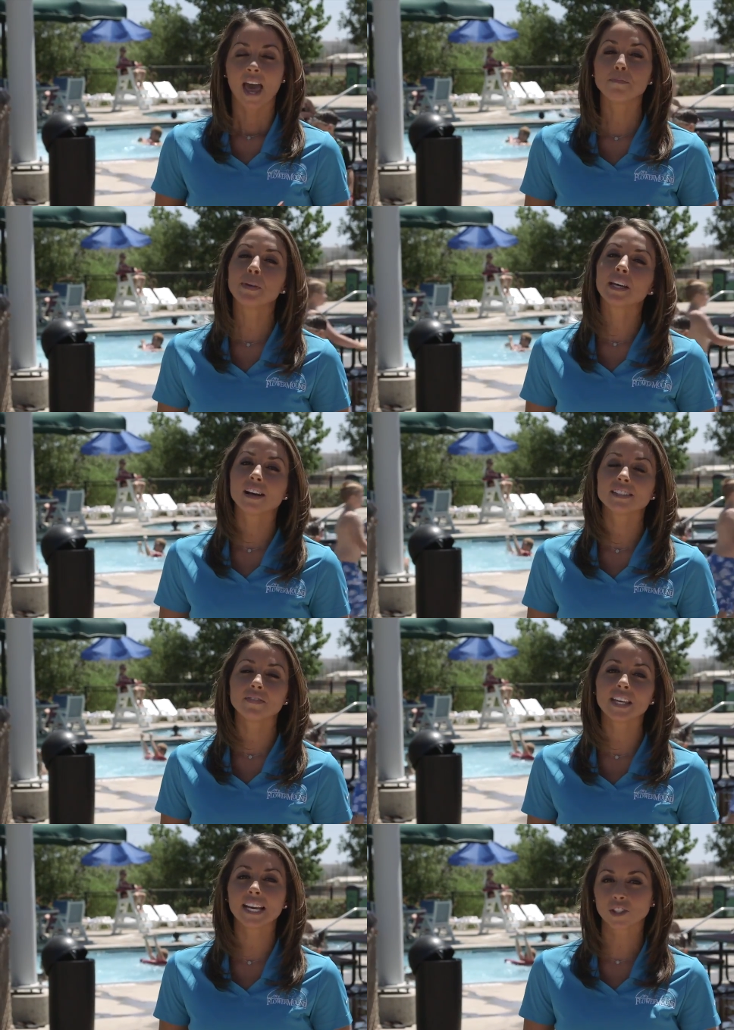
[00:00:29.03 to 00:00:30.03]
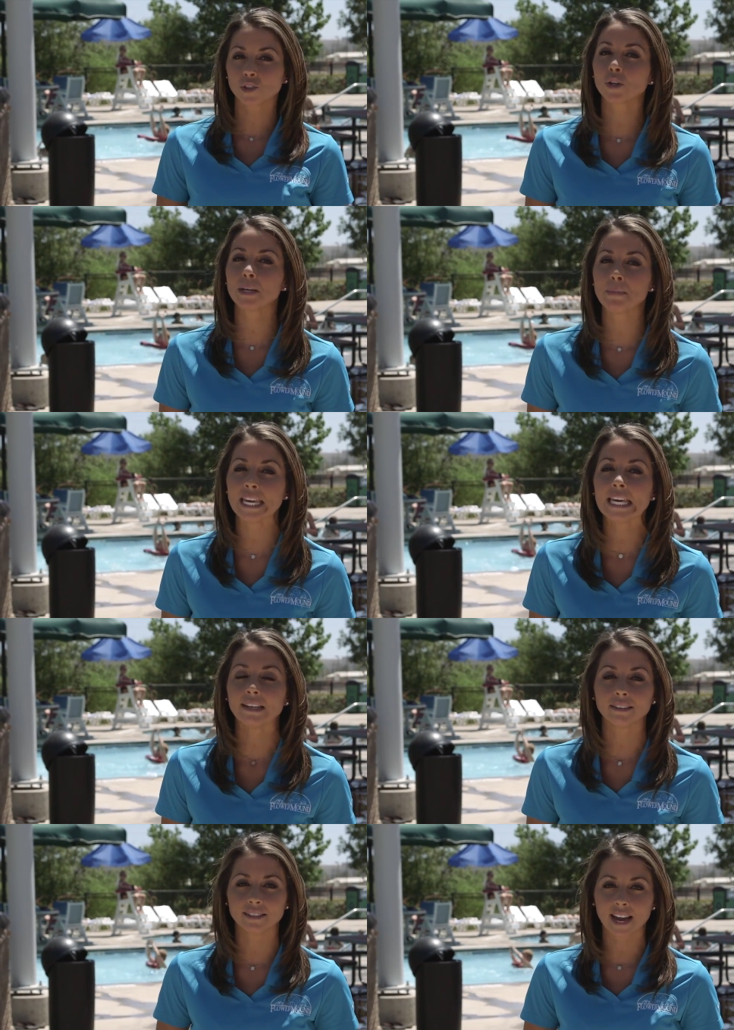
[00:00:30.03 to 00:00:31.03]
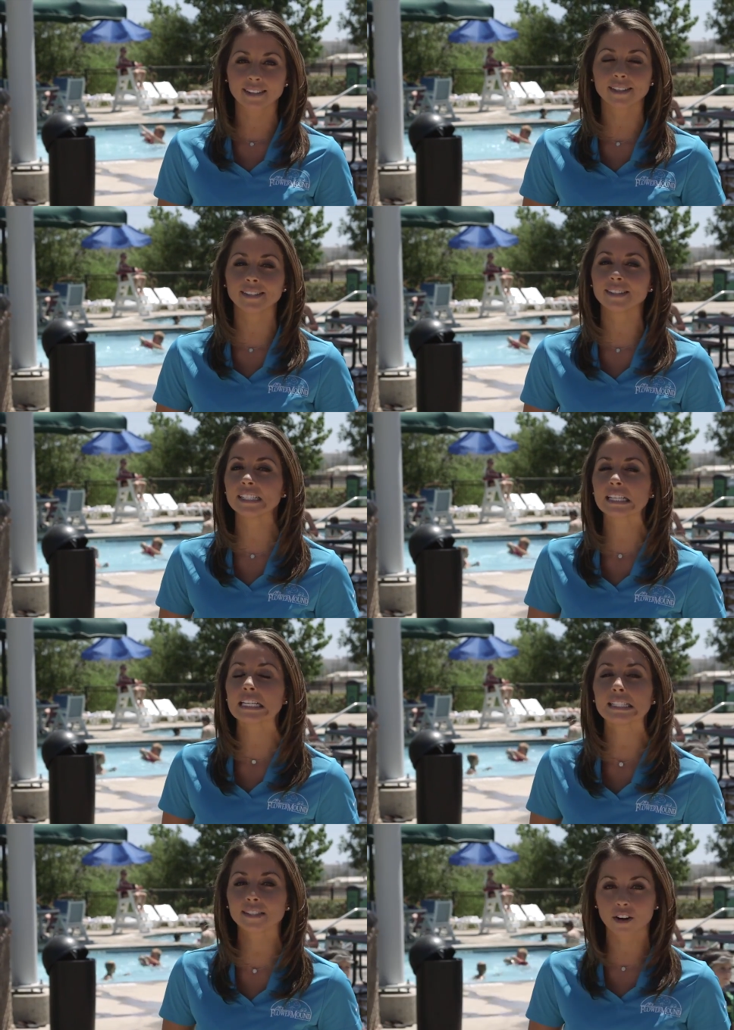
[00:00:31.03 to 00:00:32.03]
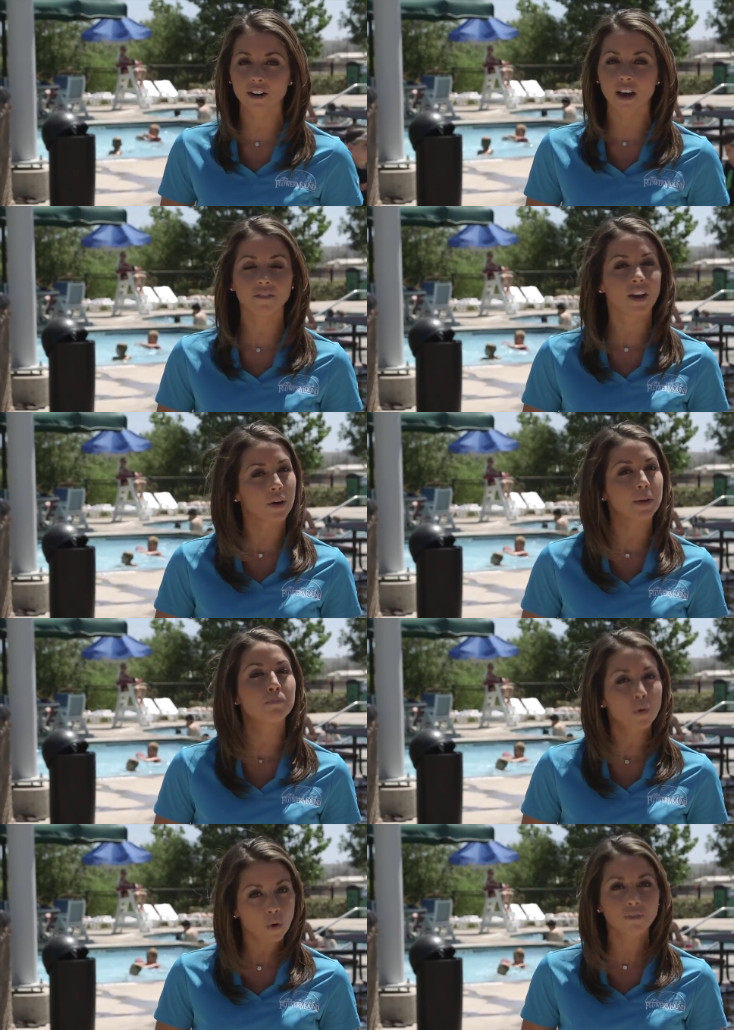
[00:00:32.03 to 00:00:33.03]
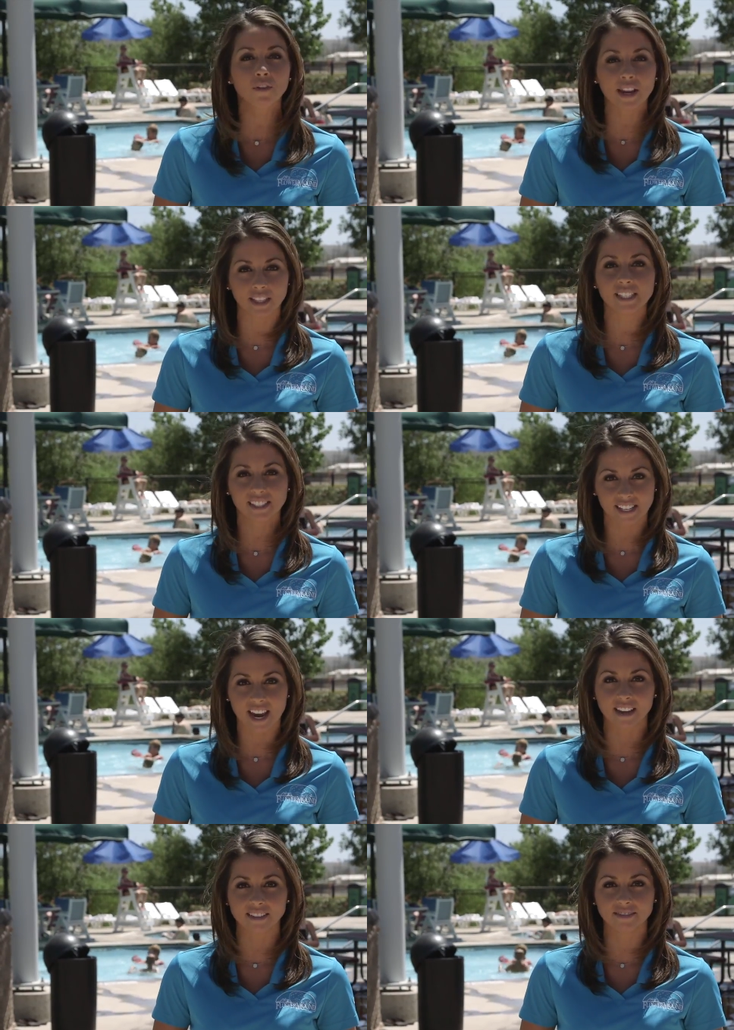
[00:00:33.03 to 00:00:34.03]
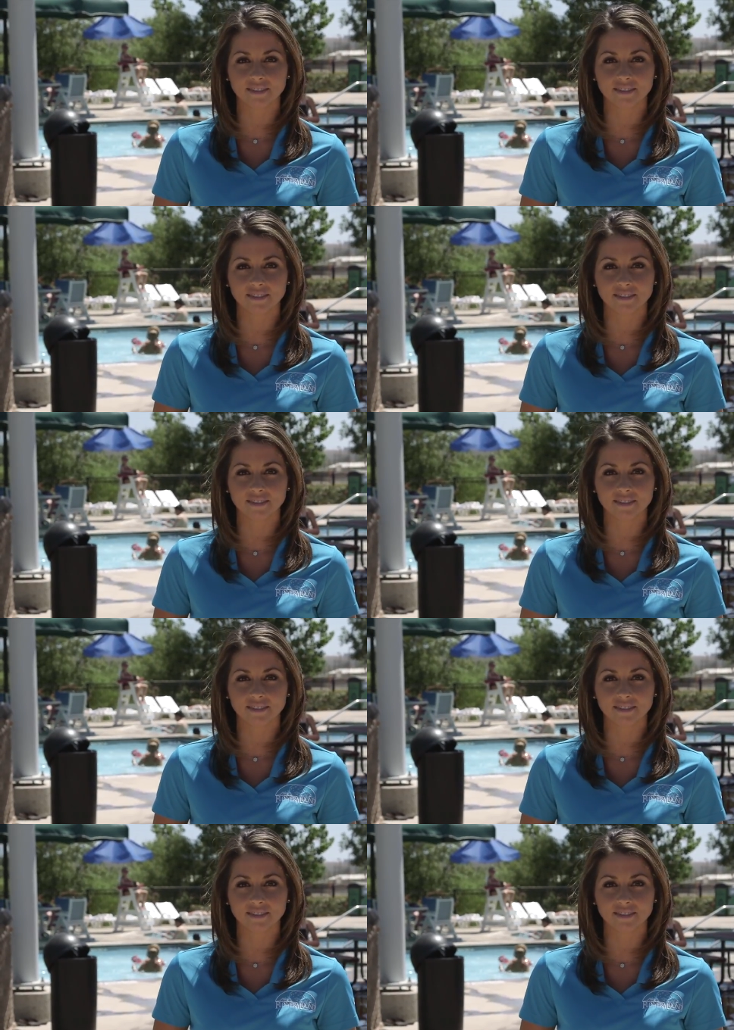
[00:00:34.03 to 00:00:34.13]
And because of the extreme heat, Texas is considered a very pool friendly state.